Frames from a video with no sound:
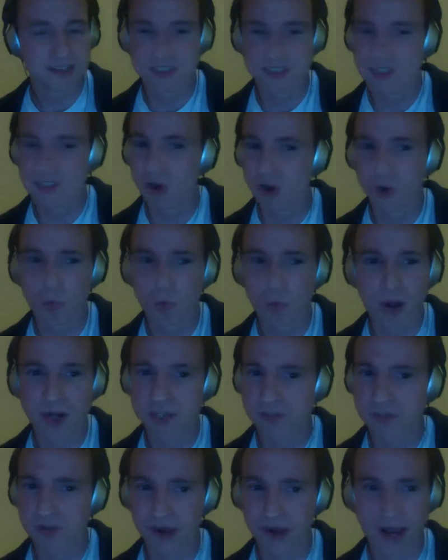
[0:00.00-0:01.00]
so much
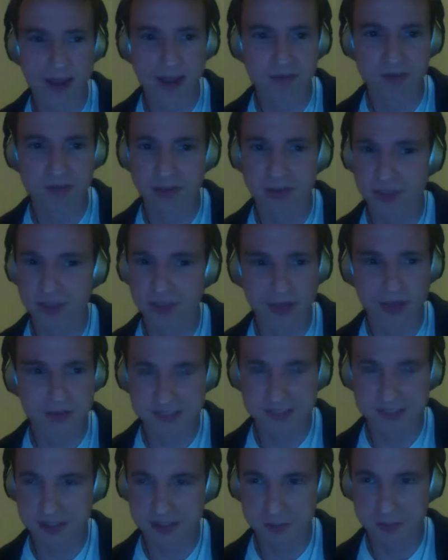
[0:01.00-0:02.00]
for everything else
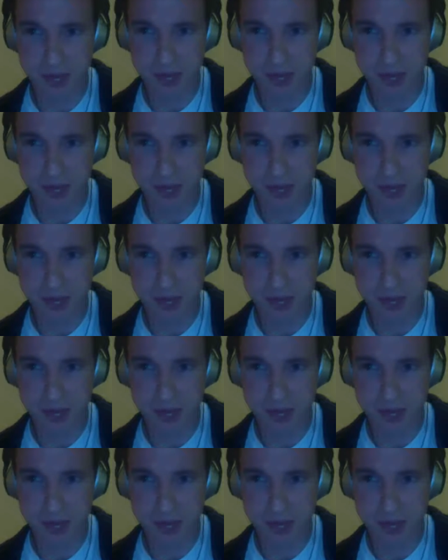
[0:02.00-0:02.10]
in the match.